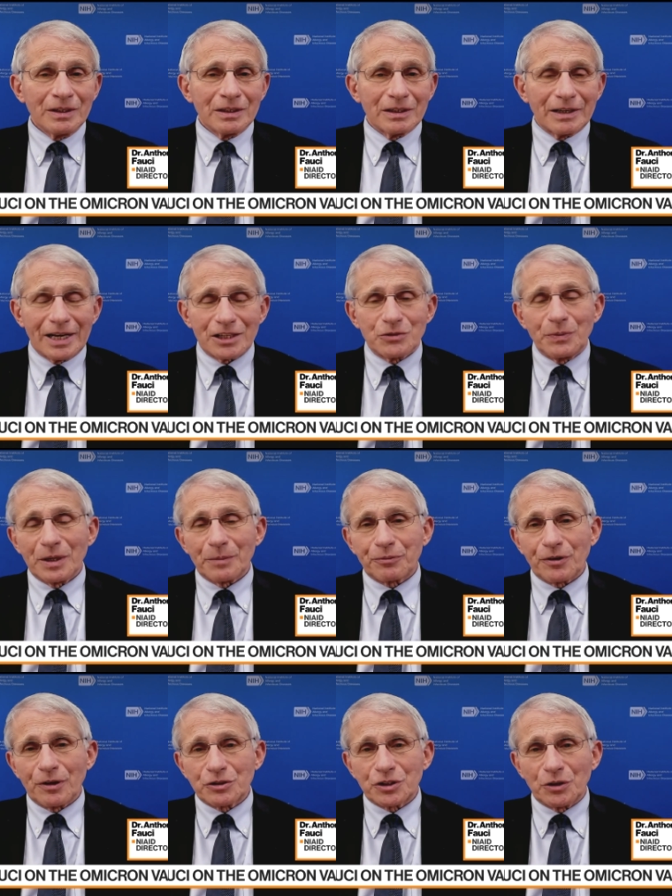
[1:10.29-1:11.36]
And as we
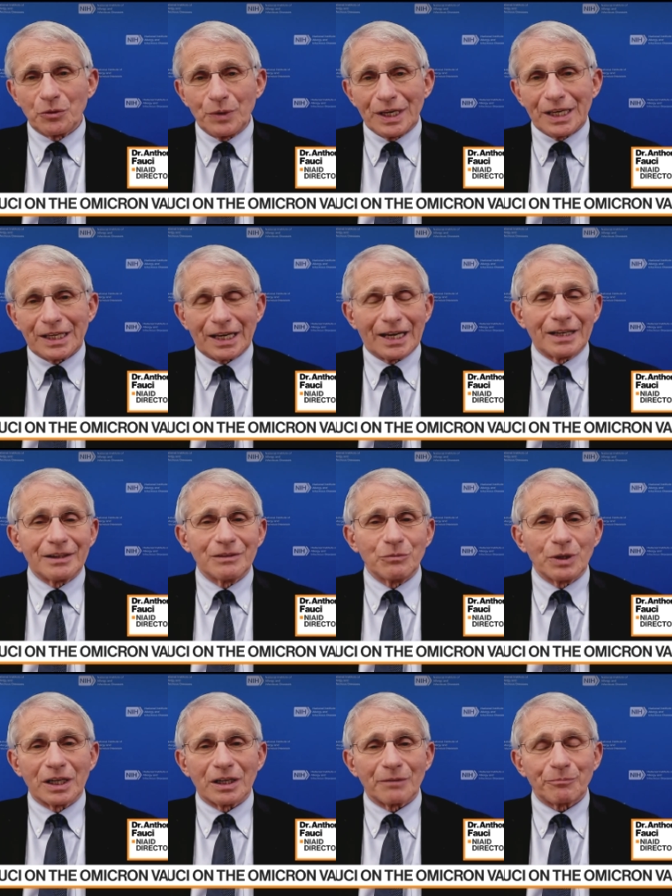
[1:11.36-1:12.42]
approach the weekend,
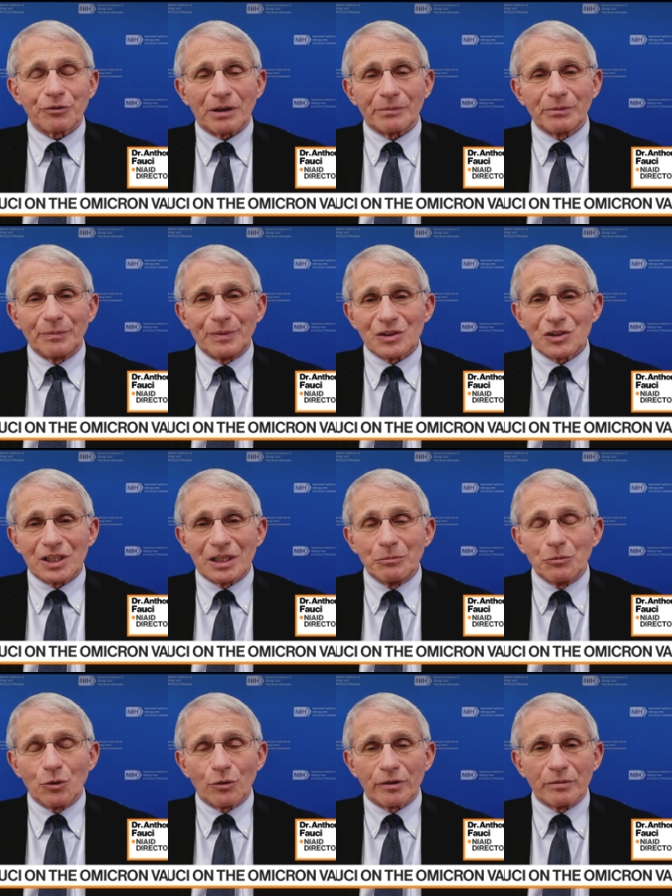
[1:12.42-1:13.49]
we're going to probably see
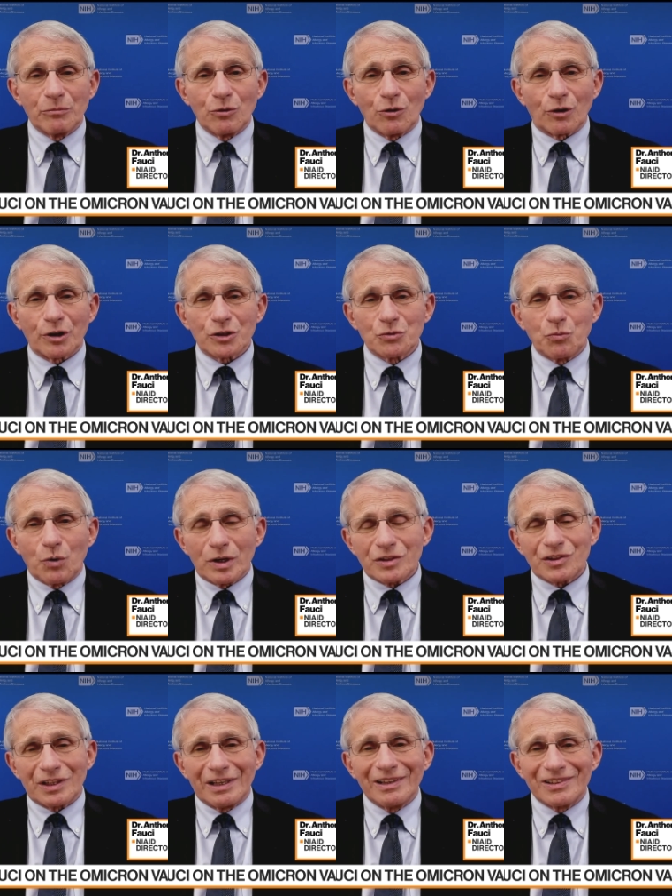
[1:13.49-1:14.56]
more and more because
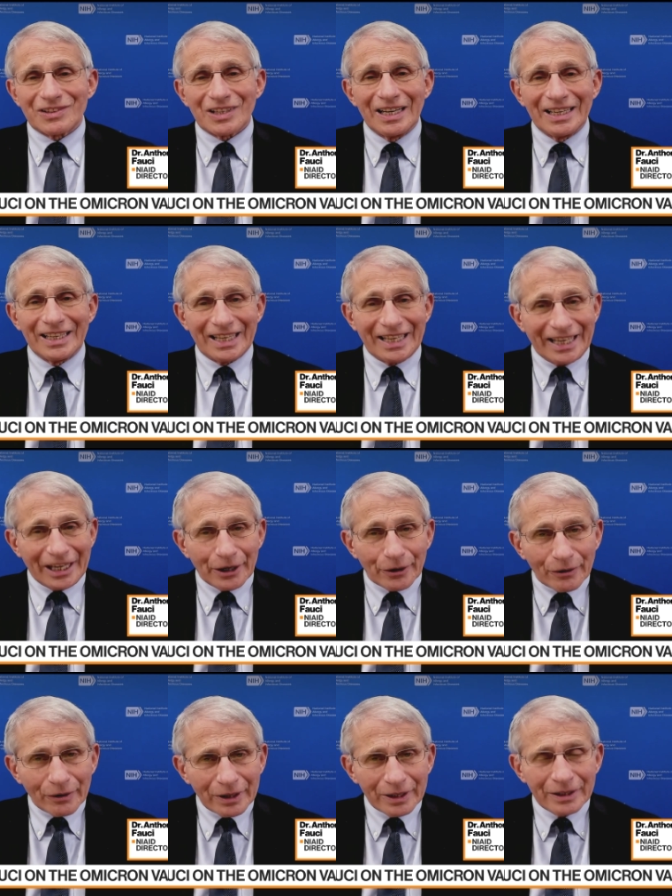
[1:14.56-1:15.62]
once it is
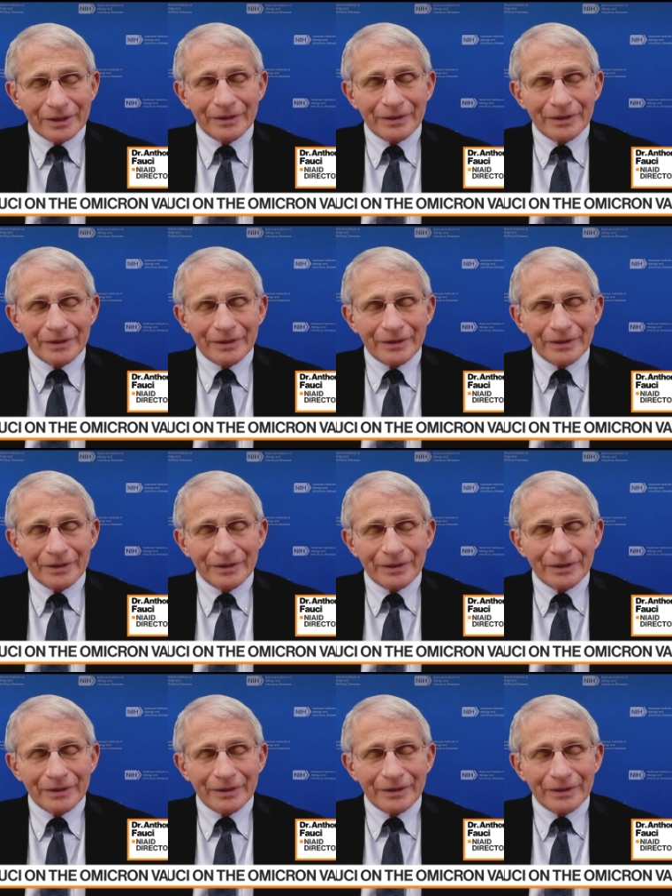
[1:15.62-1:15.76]
here,